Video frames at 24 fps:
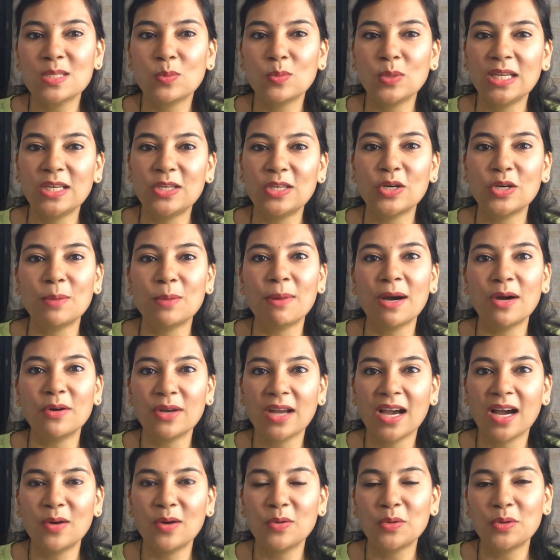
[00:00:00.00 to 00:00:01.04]
video about
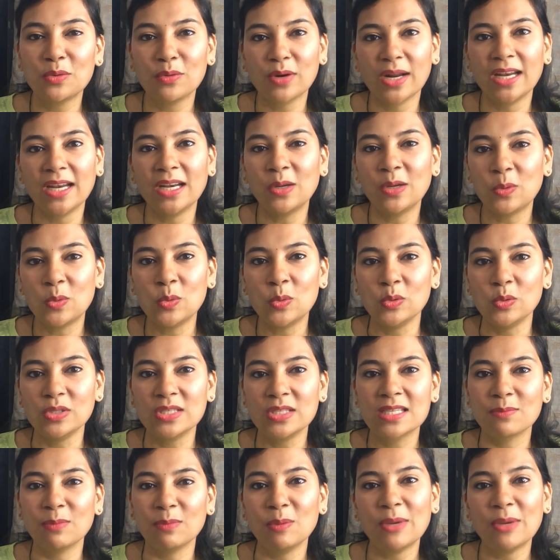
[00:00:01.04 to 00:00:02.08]
how to write
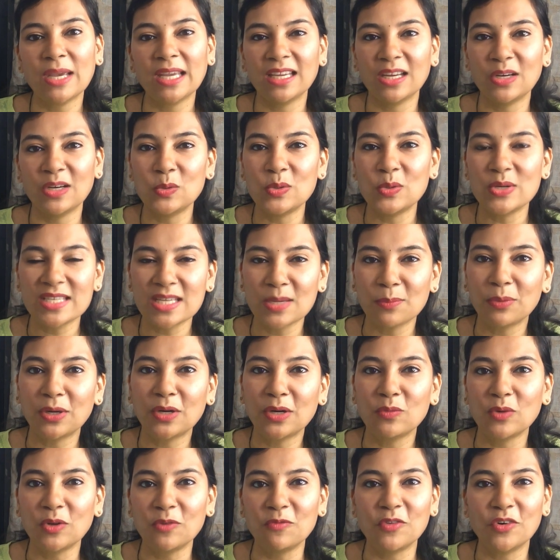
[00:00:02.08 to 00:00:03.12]
goals. Maybe I can do a
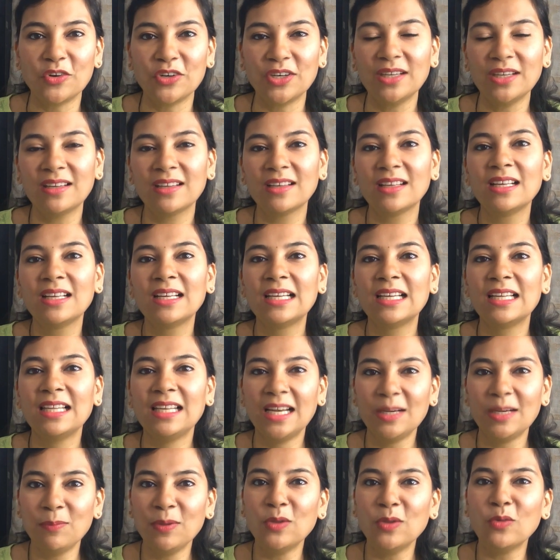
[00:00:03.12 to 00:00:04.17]
separate one for it.
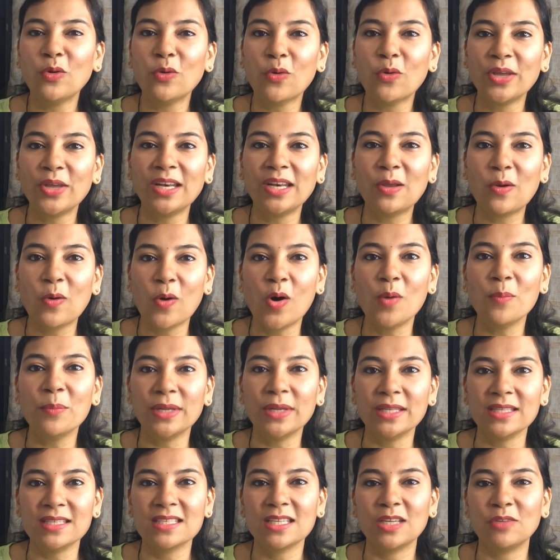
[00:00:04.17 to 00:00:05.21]
Let me know in
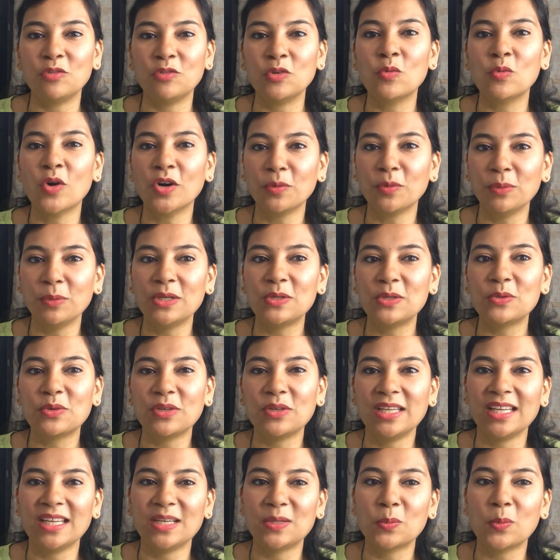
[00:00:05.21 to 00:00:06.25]
comments if you want me to
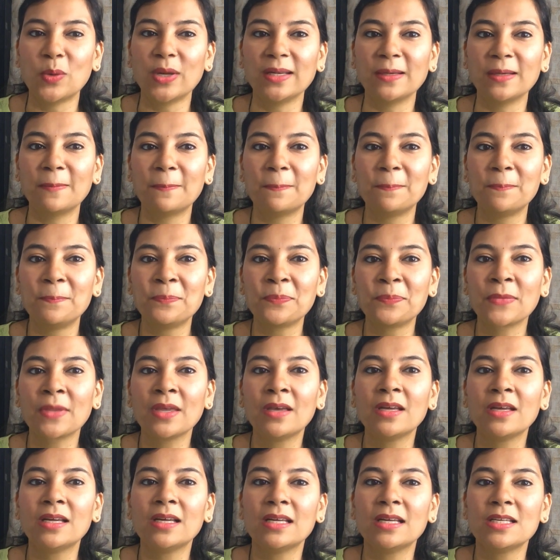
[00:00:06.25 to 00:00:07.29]
create one.
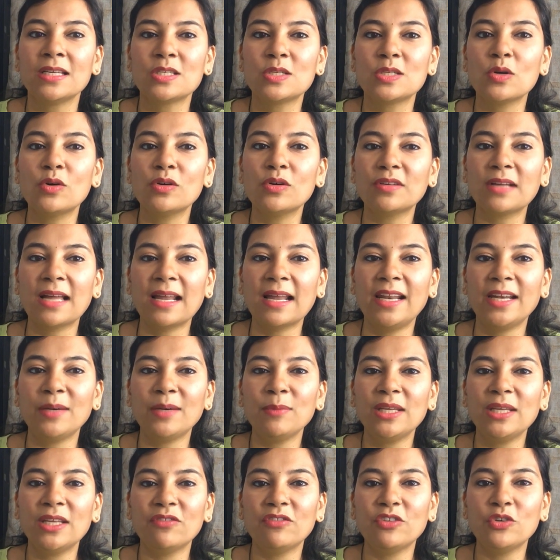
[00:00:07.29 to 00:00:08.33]
So let
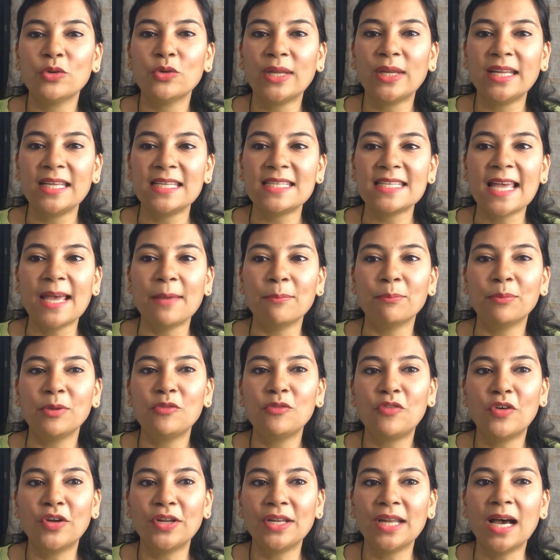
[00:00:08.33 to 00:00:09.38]
me give you an example
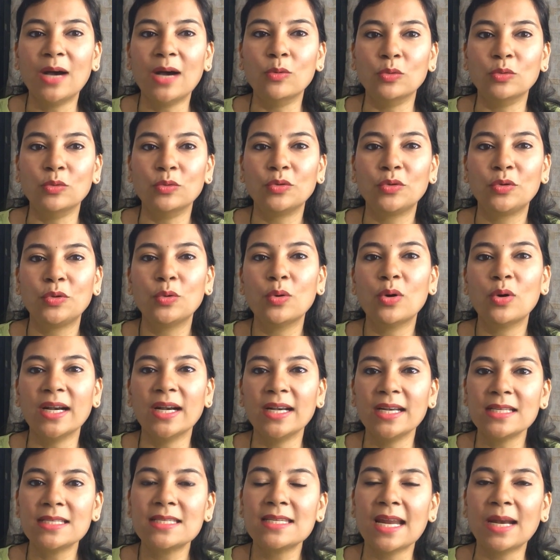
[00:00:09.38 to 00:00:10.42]
for now to
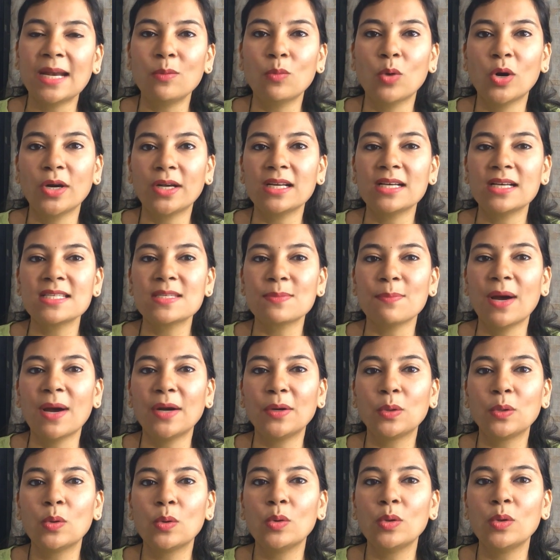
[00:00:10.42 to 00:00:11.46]
understand what a
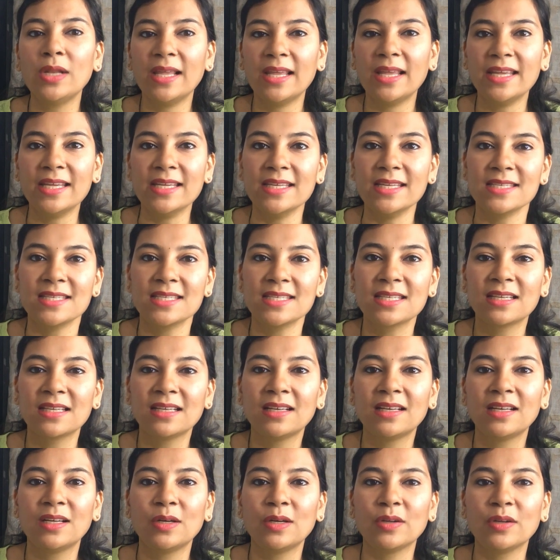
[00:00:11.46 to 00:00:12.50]
SMART goal is.
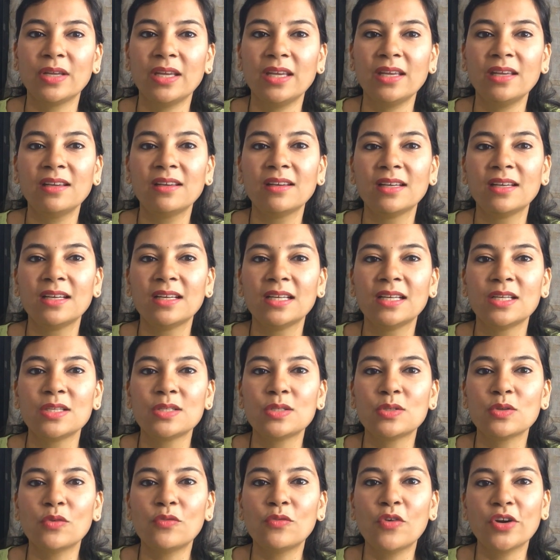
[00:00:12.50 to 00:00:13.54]
Okay.
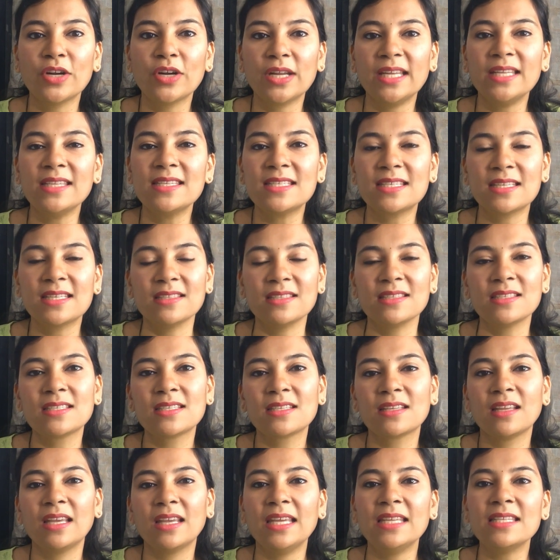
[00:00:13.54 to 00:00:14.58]
So for
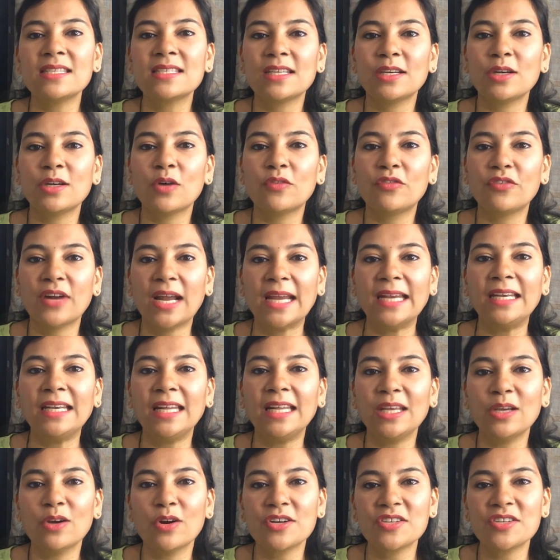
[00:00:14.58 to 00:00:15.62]
instance, instead of
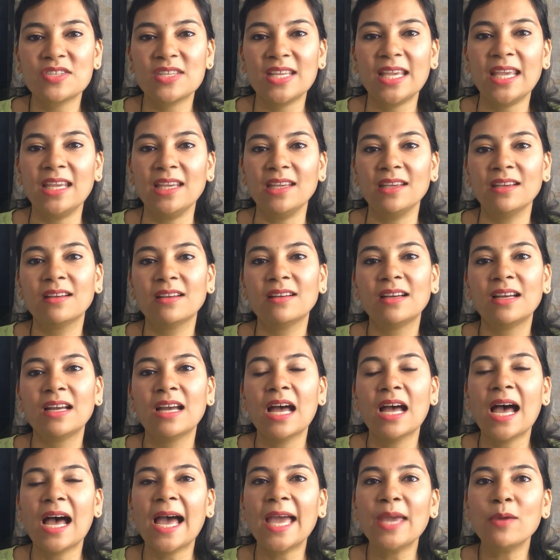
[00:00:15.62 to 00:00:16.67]
writing or saying,
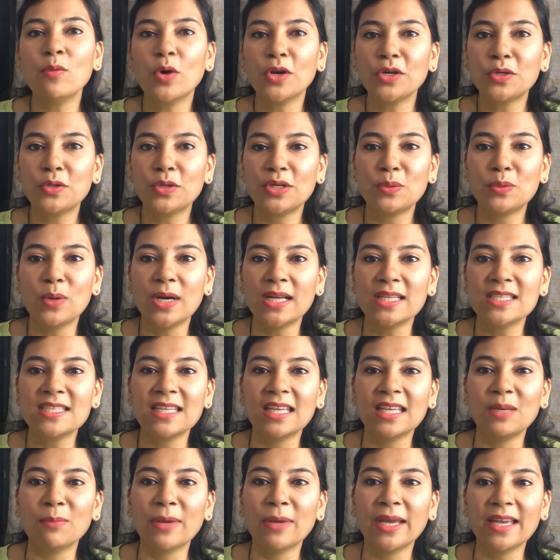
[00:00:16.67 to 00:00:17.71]
I want to advance
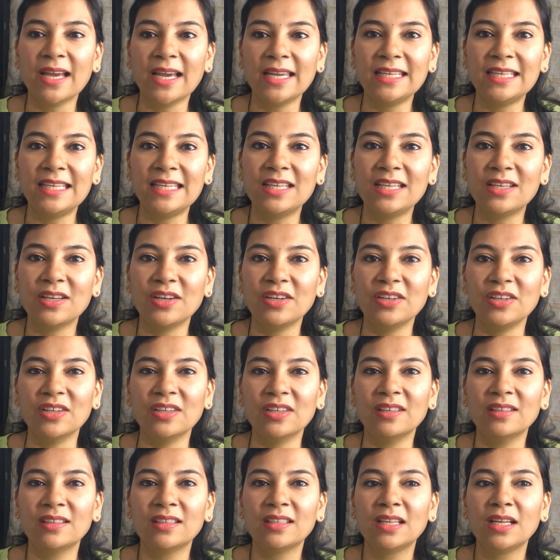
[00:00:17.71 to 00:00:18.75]
in my IT
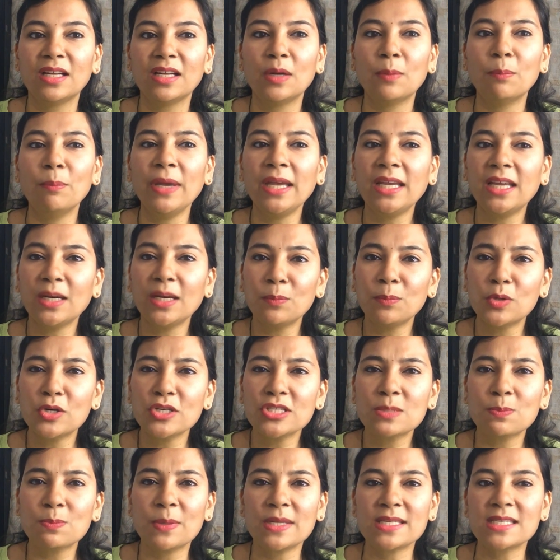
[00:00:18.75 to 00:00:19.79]
career, make it more
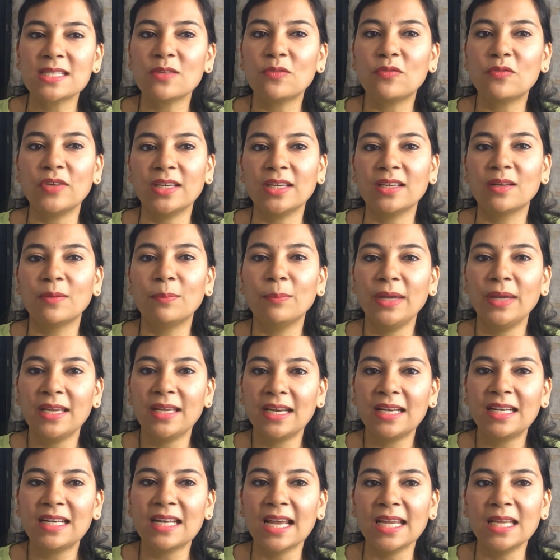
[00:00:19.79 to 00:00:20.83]
specific, make
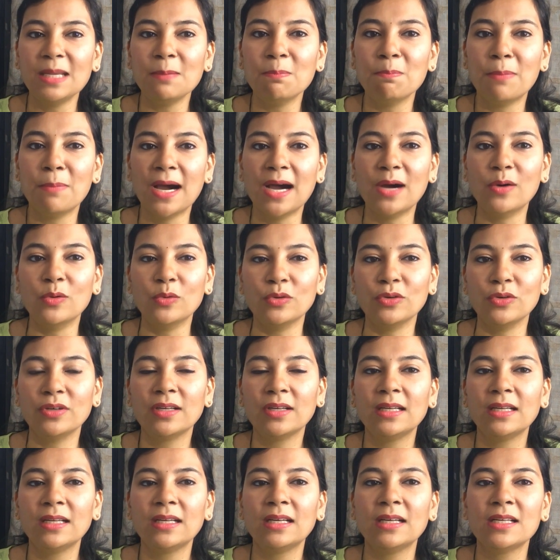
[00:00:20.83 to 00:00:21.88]
it time bound.
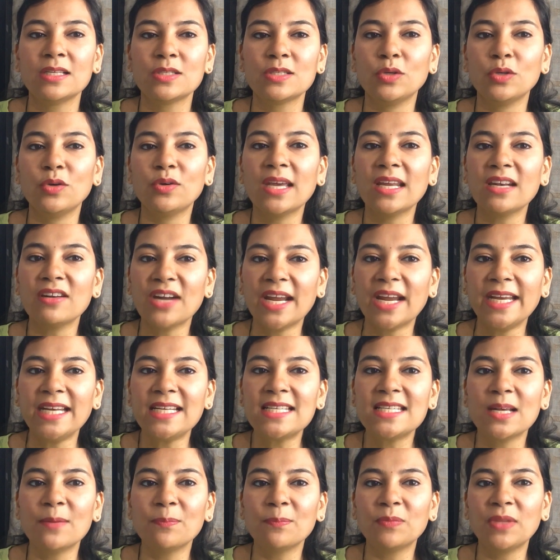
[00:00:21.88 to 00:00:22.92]
So you can write
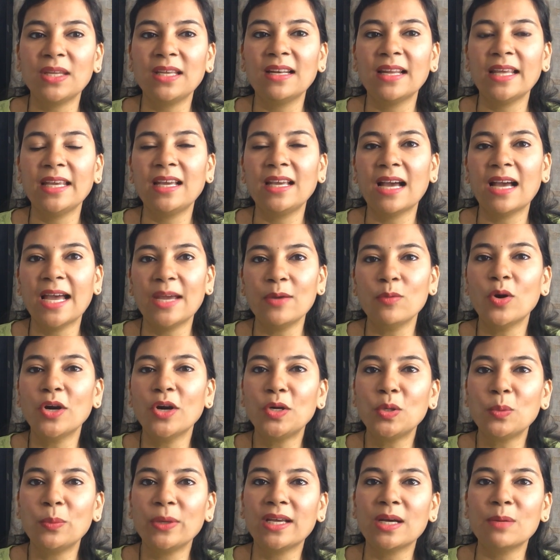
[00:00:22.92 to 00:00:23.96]
something like, I want
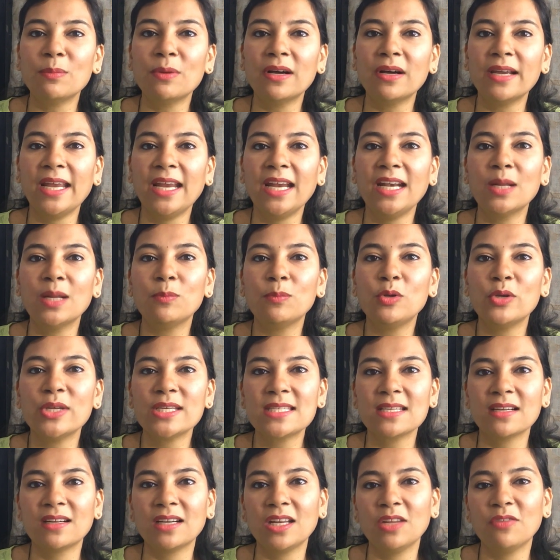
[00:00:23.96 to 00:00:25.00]
to become a AWS
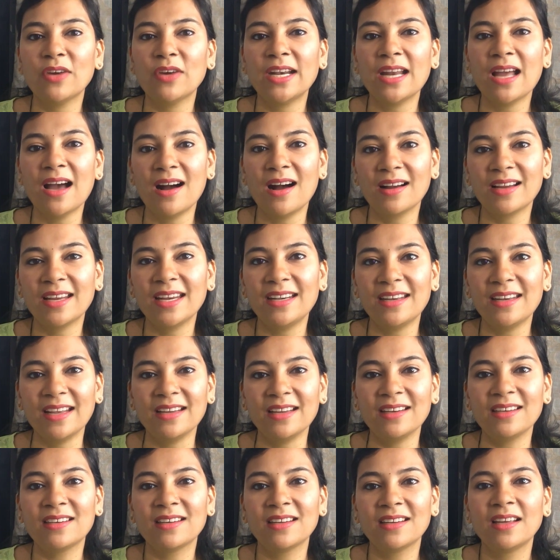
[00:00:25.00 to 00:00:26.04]
certified
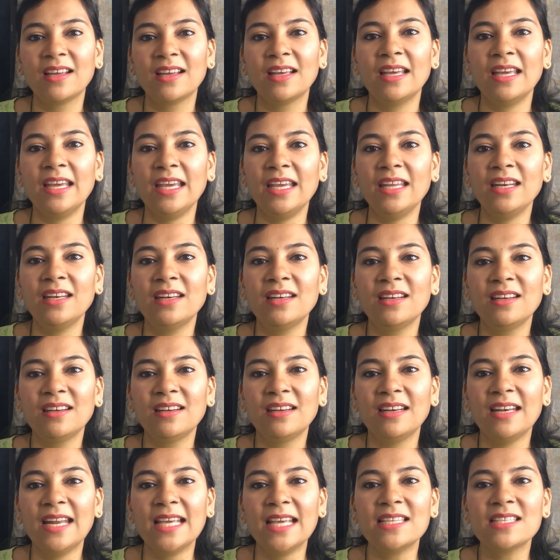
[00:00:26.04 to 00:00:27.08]
architect in
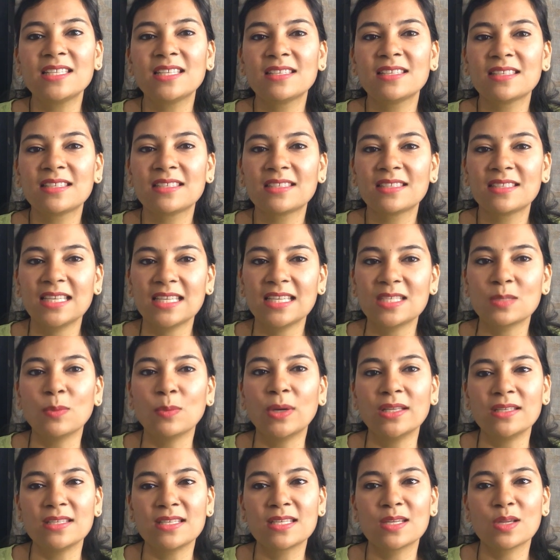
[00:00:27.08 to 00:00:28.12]
next 6
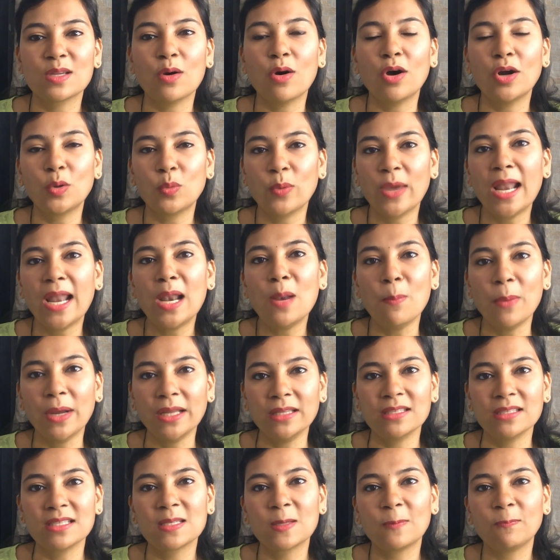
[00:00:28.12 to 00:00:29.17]
months or 12
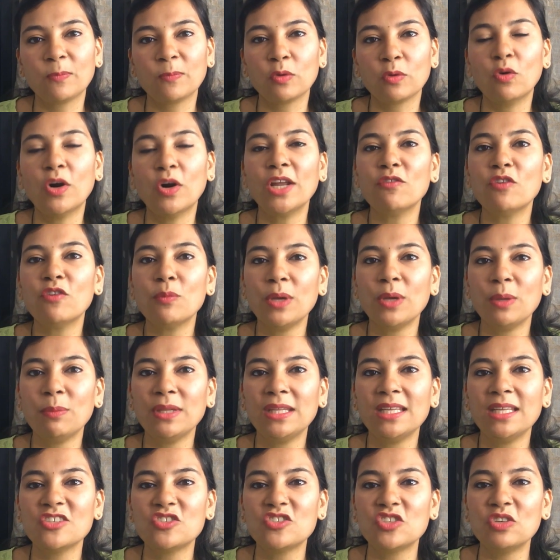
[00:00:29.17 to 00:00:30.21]
months, whatever may be
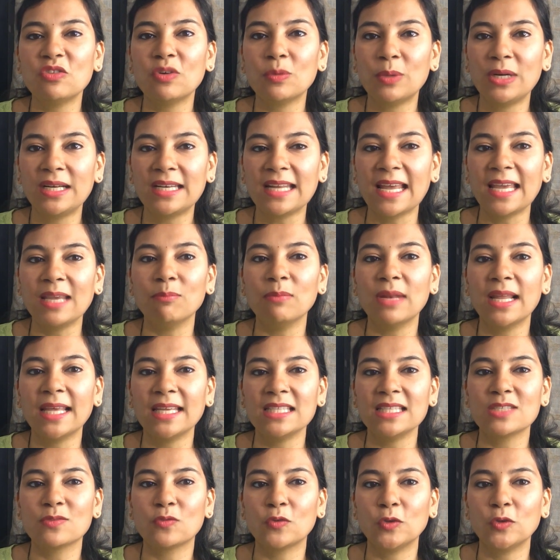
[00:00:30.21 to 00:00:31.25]
the achievable
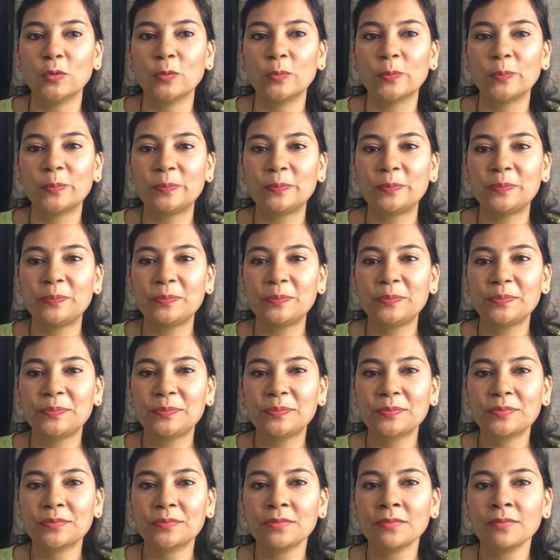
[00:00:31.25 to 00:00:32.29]
timelines for you.
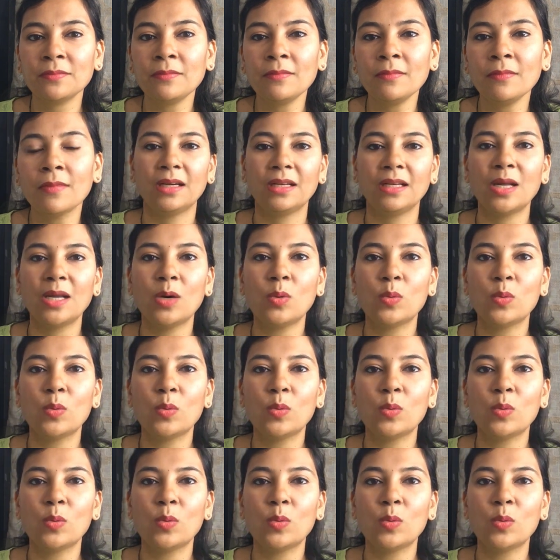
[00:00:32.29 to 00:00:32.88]
Now,